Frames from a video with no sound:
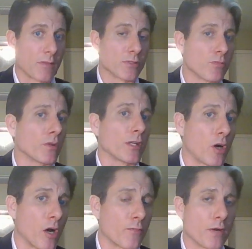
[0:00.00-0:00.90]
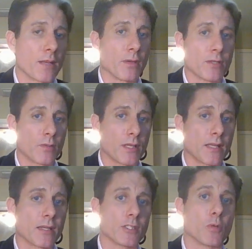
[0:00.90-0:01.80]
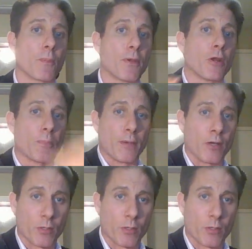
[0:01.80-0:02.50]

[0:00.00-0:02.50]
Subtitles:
it was really hard for anybody to do anything because you were peer-to-peer.